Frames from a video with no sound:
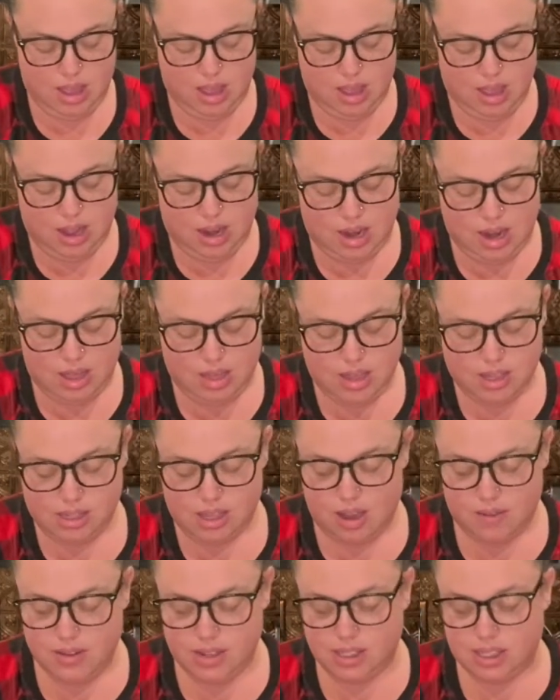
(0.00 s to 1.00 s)
Now this
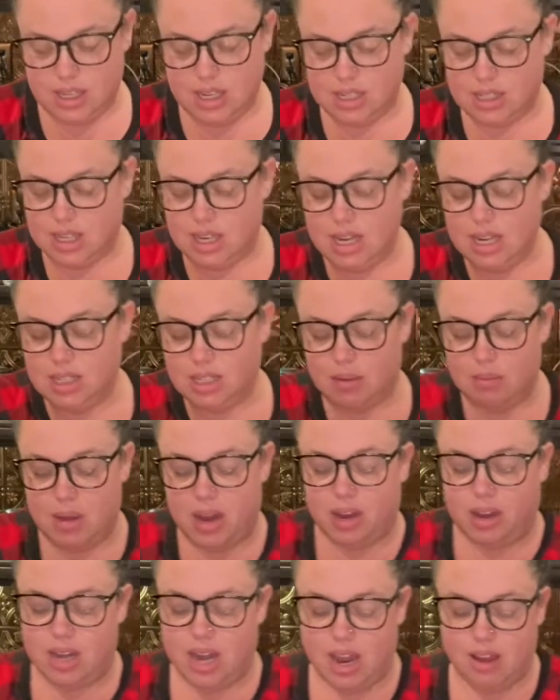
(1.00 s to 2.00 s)
obviously doesn't need to
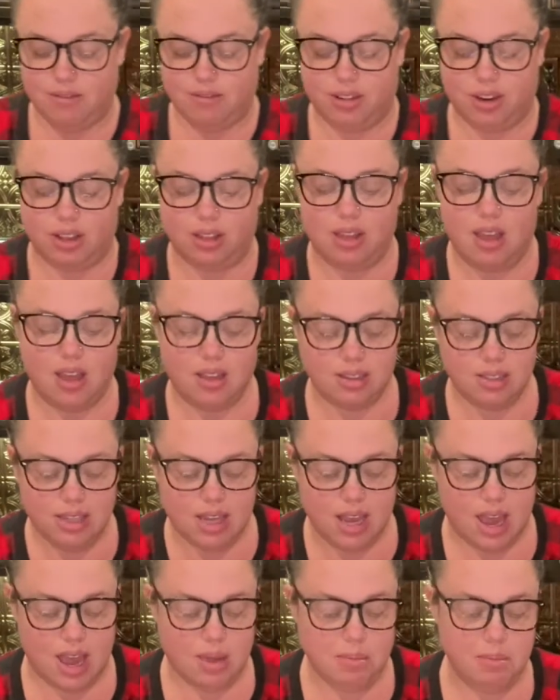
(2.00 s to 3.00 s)
marinate for a long
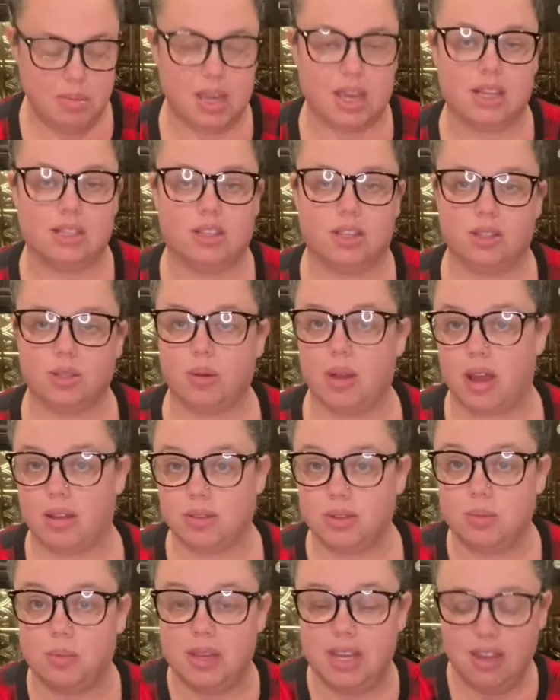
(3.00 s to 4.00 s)
time because it's
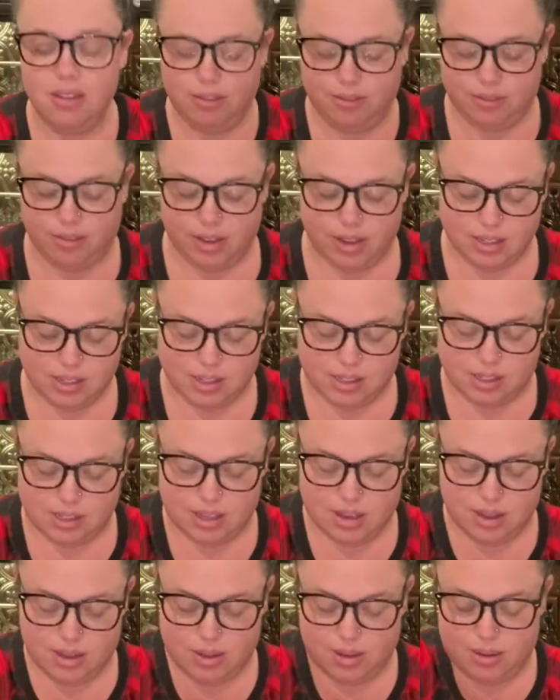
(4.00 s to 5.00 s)
ground beef,
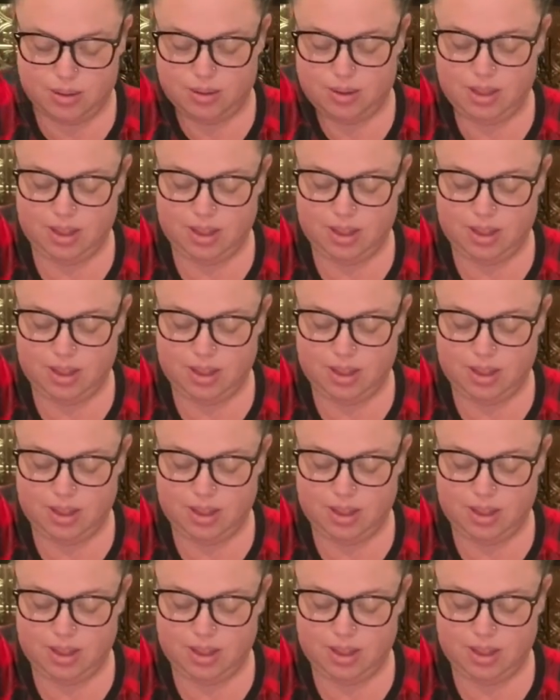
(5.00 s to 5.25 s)
so